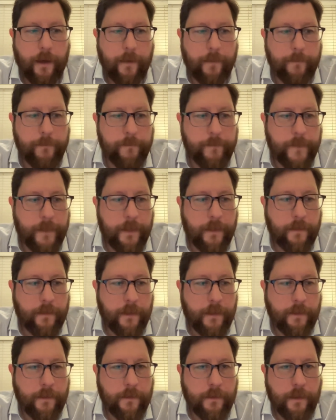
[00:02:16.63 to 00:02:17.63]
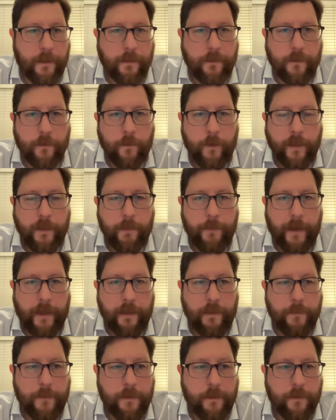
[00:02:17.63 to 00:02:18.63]
um, in, in, in the way the
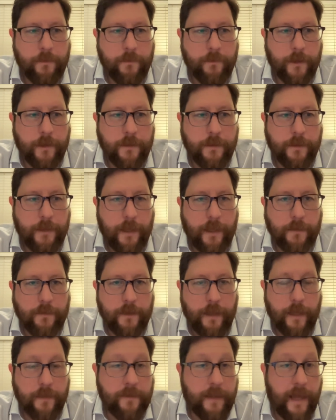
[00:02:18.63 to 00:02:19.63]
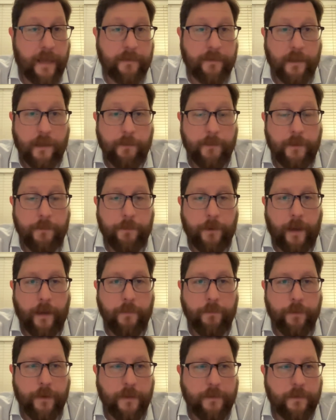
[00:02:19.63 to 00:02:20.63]
Biden administration has, has acted. I mean,
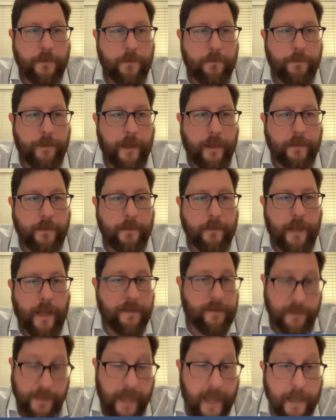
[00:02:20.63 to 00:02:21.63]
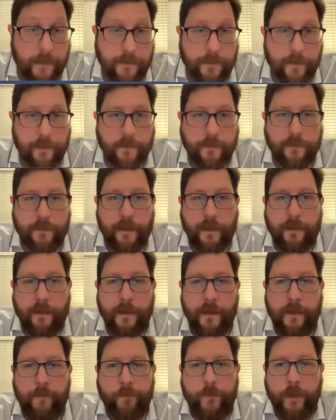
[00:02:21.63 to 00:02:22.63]
President Biden, as a candidate,
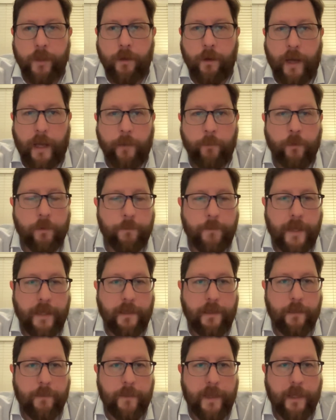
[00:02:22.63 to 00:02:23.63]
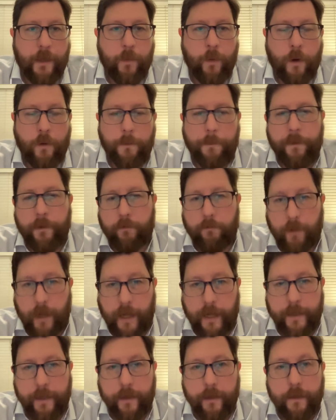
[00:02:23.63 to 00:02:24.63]
said, you know, I will make him a, quote,
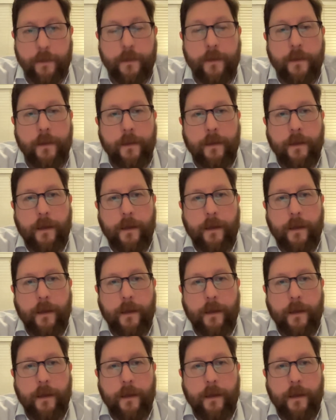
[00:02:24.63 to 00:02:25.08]
pariah.